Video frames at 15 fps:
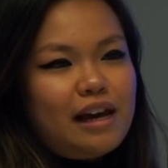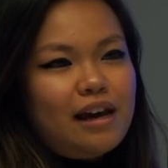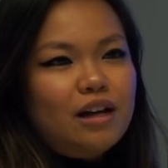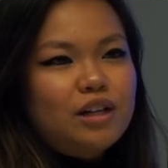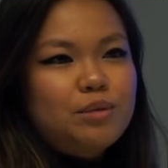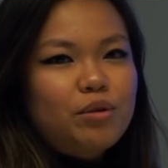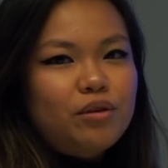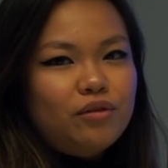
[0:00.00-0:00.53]

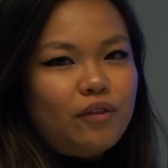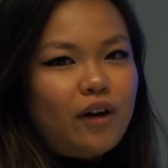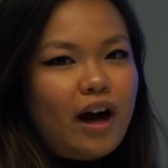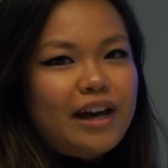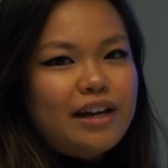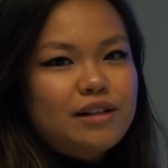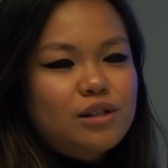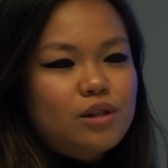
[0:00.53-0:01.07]
and
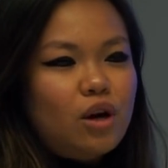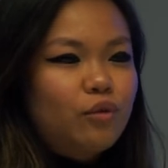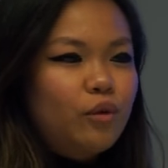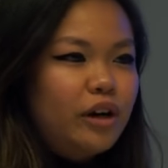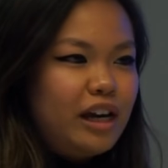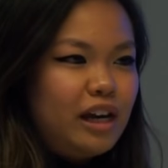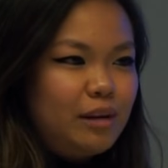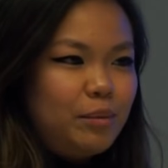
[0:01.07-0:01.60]
provide
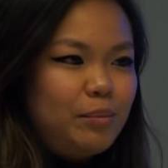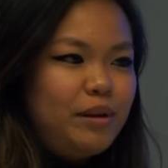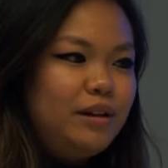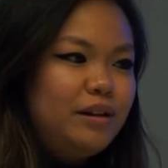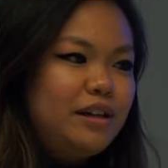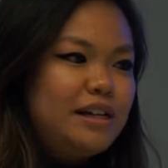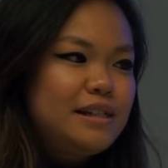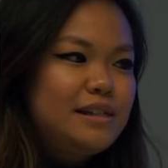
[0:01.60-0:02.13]
software
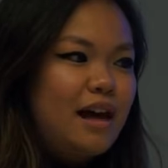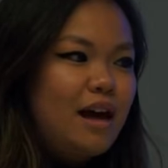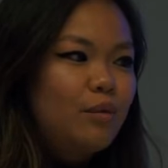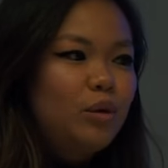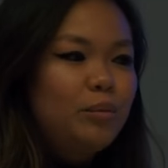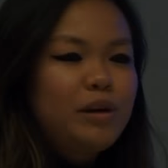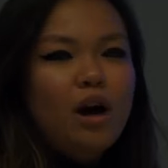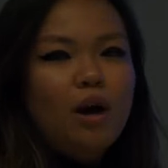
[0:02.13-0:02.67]
capabilities
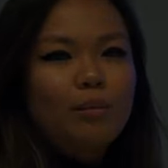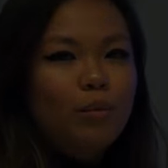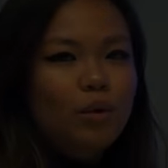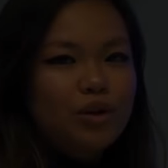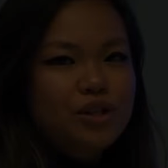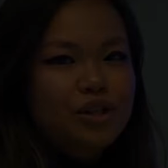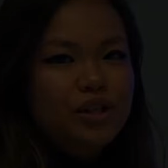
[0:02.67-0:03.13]
that will become more